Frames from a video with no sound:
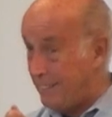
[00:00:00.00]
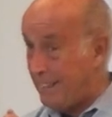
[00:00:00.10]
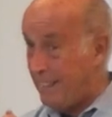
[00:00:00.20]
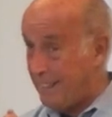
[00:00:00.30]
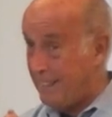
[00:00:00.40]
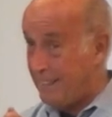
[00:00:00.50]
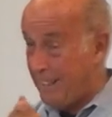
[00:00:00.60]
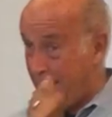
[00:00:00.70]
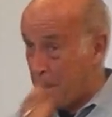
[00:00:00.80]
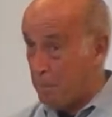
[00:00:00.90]
right?
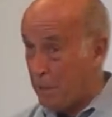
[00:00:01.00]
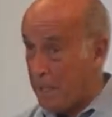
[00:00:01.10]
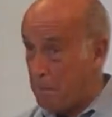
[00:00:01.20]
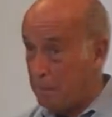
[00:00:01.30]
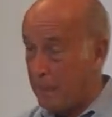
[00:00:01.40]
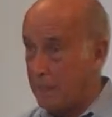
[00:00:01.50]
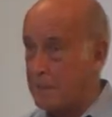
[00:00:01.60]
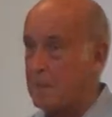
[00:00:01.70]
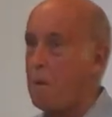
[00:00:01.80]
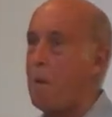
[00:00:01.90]
The Oedipal
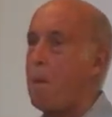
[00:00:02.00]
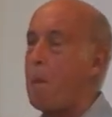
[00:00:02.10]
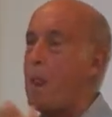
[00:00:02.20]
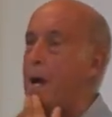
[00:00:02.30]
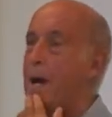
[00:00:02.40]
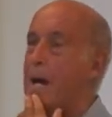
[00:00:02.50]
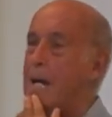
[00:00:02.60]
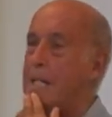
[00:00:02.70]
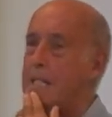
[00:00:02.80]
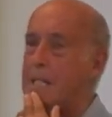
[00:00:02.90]
complex,
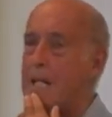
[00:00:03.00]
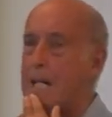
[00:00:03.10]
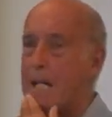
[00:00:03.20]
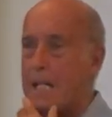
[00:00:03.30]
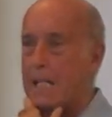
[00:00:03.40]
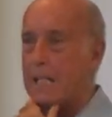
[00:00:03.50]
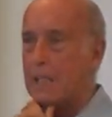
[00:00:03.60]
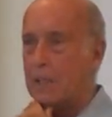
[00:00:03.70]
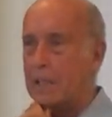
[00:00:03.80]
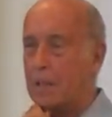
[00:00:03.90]
and uh,
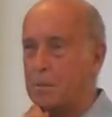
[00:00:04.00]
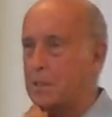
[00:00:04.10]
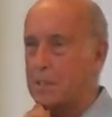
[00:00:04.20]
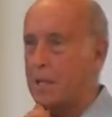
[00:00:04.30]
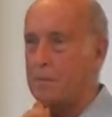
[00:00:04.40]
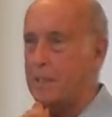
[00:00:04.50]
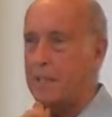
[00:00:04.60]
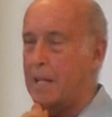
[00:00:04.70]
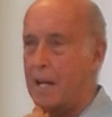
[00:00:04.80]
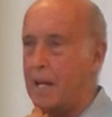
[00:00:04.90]
almost every
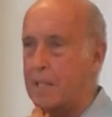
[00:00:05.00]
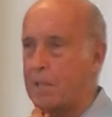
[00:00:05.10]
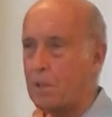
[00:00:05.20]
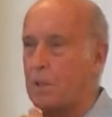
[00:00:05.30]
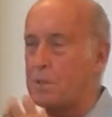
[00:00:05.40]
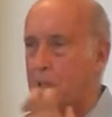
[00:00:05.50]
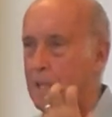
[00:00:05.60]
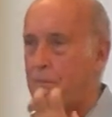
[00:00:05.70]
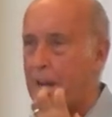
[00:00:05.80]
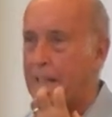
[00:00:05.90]
he, he calls it.
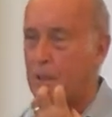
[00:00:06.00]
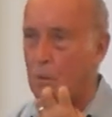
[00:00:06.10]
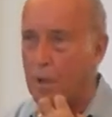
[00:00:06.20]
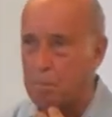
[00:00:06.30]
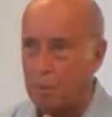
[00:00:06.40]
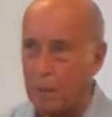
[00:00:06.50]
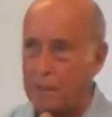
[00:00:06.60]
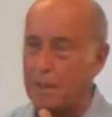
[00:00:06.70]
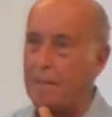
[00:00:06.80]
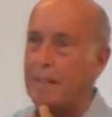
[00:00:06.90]
In fact, at one
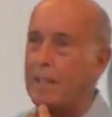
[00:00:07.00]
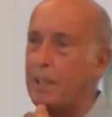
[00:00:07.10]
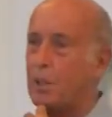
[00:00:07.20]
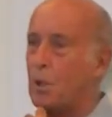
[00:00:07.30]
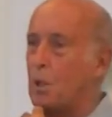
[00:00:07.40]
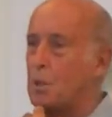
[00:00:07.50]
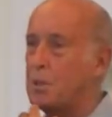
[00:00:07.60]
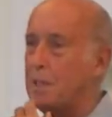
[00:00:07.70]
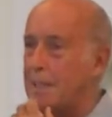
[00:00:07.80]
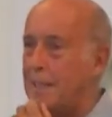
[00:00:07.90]
point, he
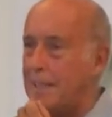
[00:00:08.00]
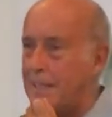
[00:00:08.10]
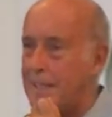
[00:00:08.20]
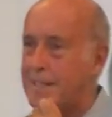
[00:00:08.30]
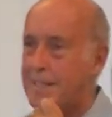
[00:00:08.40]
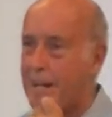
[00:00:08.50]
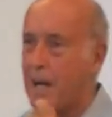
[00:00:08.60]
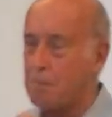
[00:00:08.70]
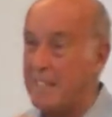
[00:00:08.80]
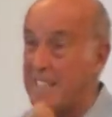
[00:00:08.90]
calls it his
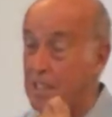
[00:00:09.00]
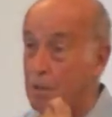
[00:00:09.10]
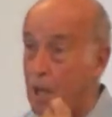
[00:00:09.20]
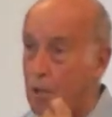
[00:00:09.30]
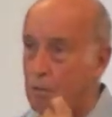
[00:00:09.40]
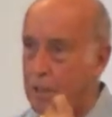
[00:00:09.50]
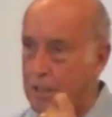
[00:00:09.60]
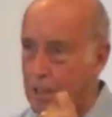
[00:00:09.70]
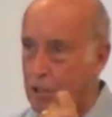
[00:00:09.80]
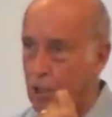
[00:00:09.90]
dogma. He says he
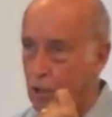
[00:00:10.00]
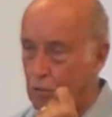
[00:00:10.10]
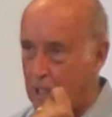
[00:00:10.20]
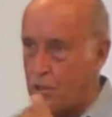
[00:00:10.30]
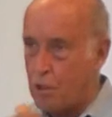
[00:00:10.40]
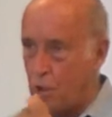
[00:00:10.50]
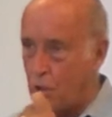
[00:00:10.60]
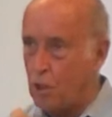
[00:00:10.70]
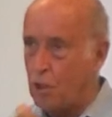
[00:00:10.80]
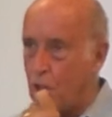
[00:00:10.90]
says to writes to
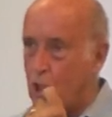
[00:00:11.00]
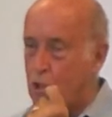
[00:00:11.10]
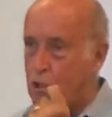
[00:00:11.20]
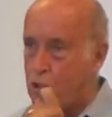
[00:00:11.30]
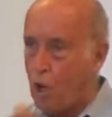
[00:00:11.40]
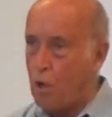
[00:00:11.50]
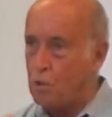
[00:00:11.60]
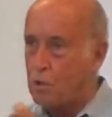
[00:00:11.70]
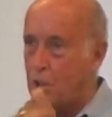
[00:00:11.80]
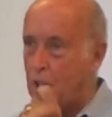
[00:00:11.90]
Jung,
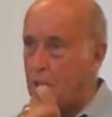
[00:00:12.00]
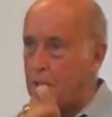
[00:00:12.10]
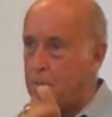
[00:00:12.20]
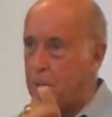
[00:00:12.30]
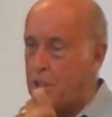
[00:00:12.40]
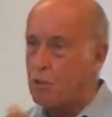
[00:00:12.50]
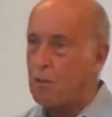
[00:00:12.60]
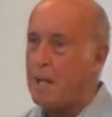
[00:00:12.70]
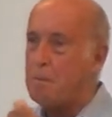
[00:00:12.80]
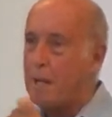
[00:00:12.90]
"Don't
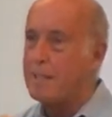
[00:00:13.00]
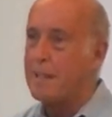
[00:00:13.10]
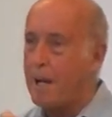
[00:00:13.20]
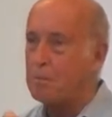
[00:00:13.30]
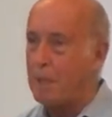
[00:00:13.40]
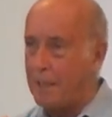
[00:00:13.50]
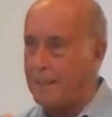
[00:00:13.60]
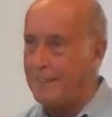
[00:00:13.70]
betray my dogma,